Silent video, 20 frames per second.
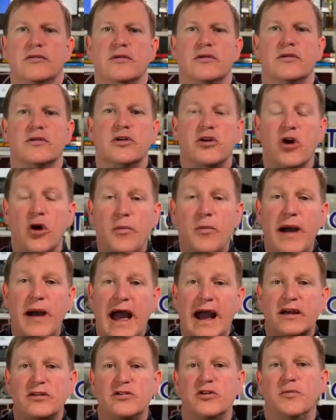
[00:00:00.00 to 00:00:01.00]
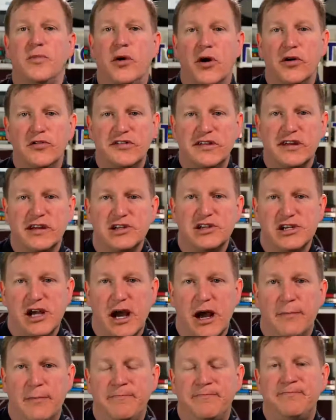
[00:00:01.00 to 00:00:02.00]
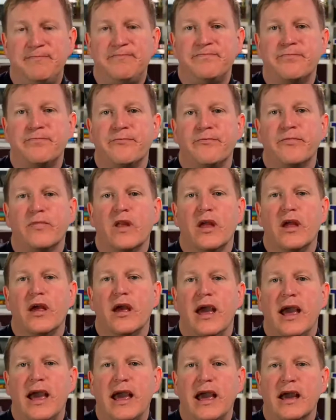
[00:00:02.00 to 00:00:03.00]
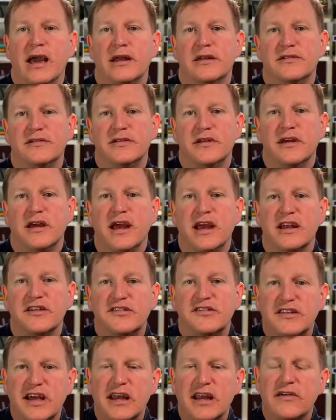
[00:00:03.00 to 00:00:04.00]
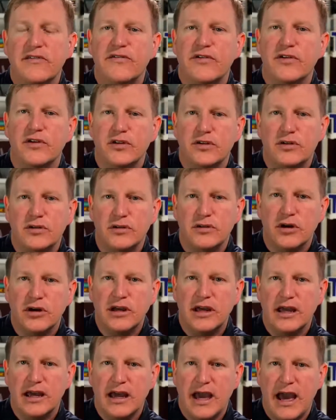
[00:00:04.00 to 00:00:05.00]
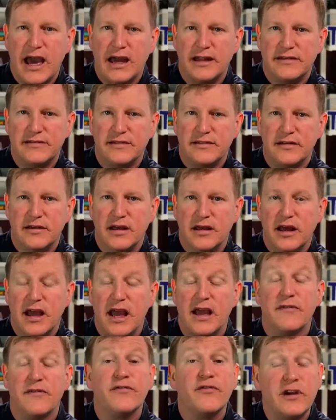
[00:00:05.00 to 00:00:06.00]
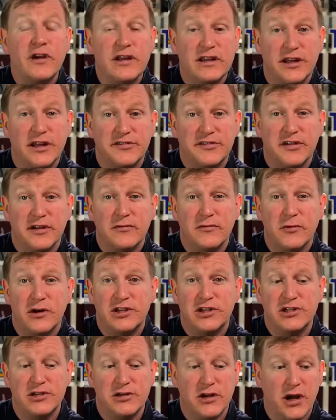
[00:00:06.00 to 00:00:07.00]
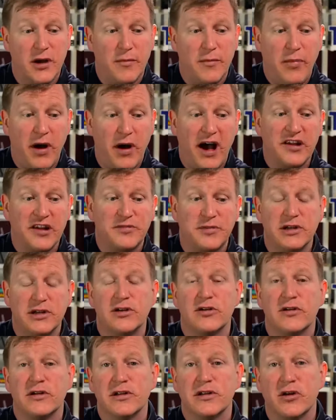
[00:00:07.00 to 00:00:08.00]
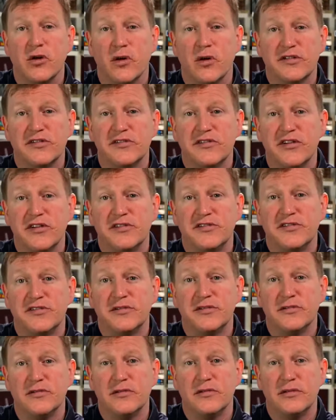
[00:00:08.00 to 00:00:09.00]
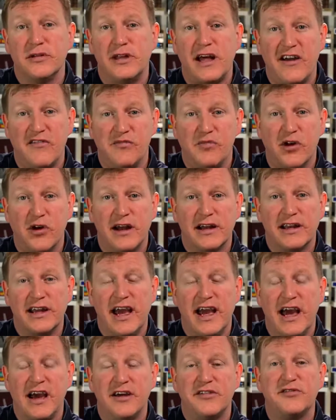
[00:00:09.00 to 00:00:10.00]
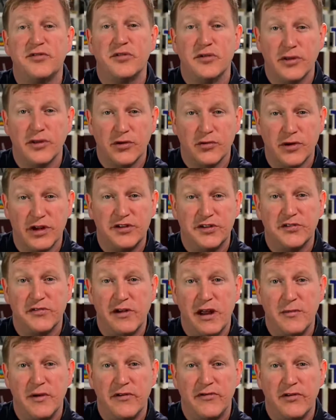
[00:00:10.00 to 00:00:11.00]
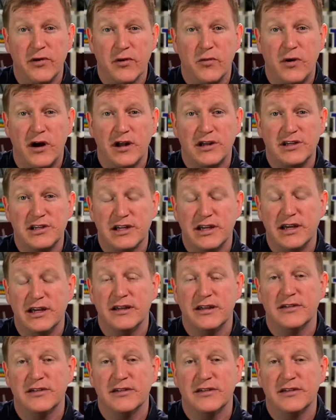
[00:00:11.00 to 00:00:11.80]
go back to posting a job, and instead of looking at a free listing, which possibly during the course of this live broadcast or the restream, if you're watching it in the